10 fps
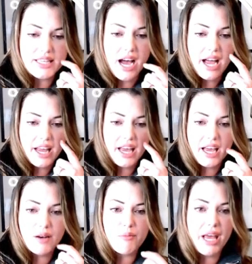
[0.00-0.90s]
I
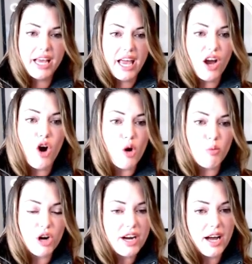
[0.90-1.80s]
can make a
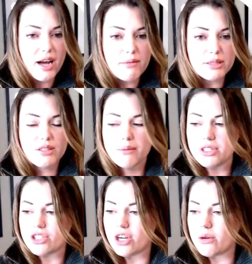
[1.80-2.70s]
homework hub. So let me
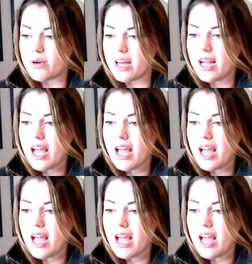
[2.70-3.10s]
show you what